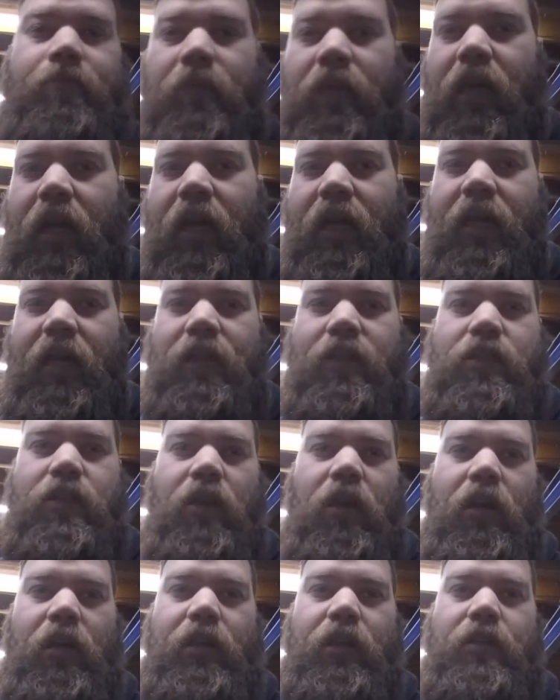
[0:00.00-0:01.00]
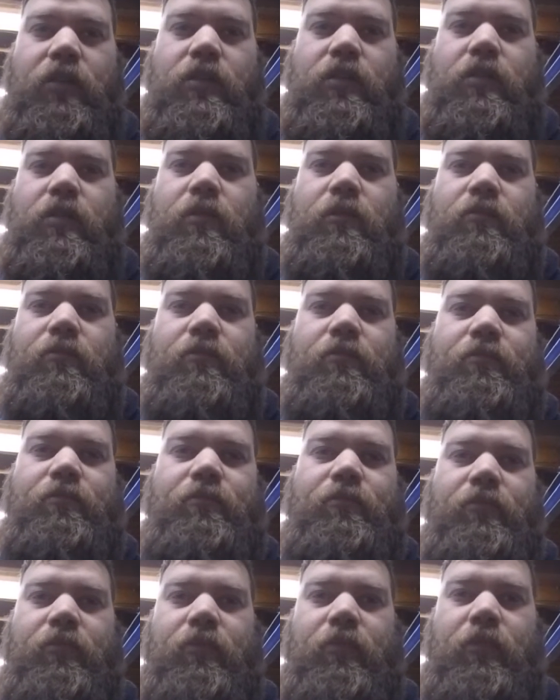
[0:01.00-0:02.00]
Yeah, the inside is,
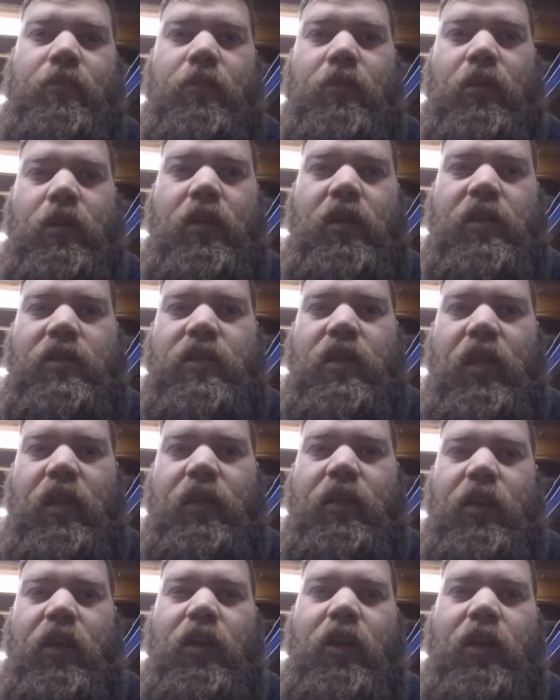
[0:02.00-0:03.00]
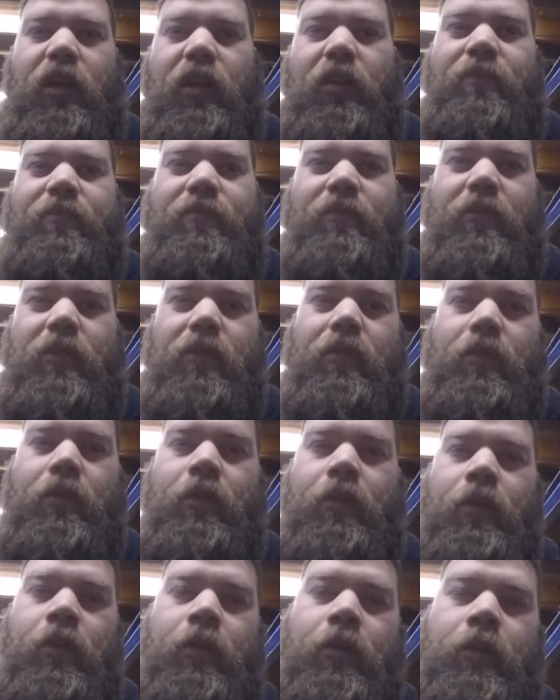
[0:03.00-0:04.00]
I say, dirty.
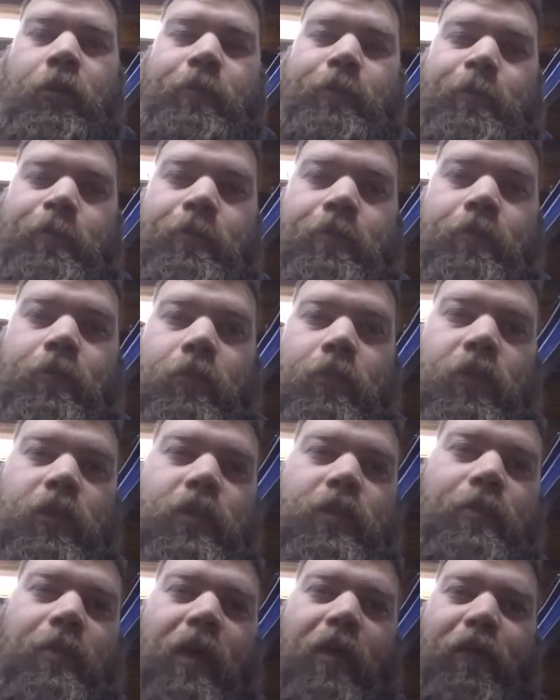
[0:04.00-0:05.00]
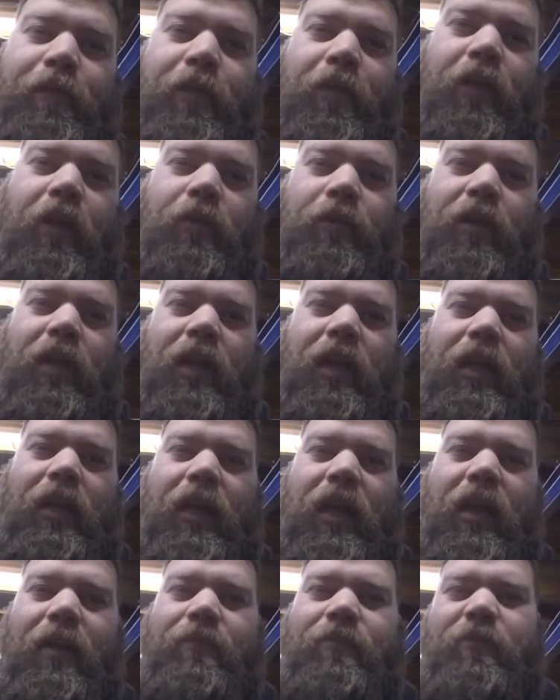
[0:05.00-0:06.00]
Does it matter if I don't clean
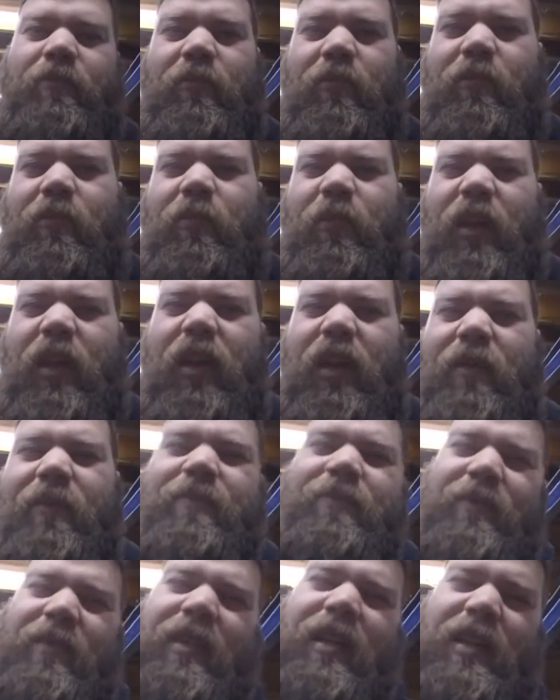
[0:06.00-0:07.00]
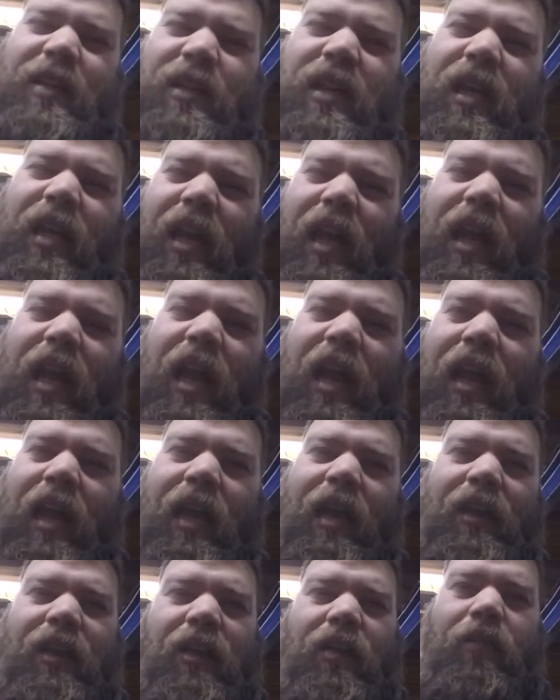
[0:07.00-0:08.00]
that? It's going to get
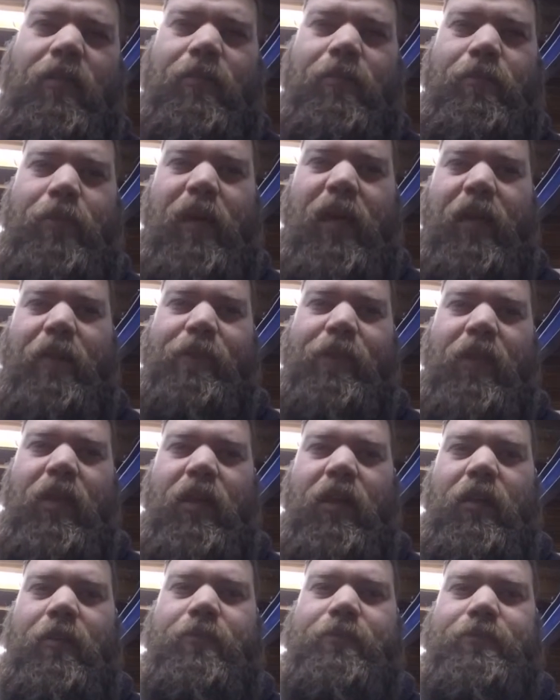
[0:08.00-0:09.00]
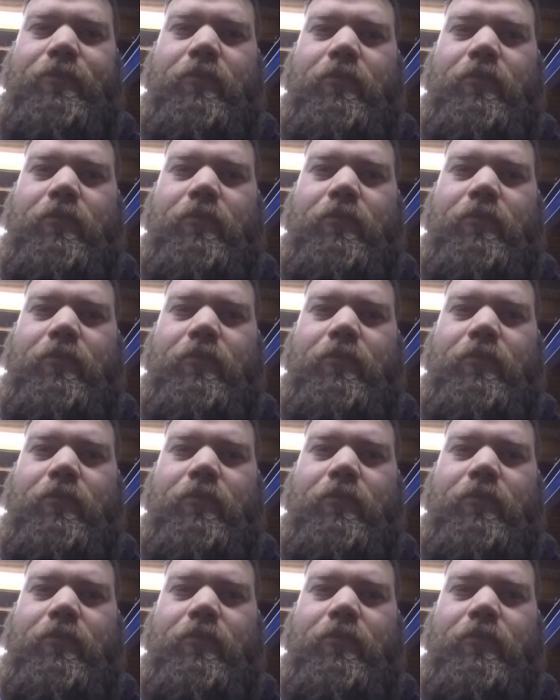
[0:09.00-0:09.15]
cleaned, but if the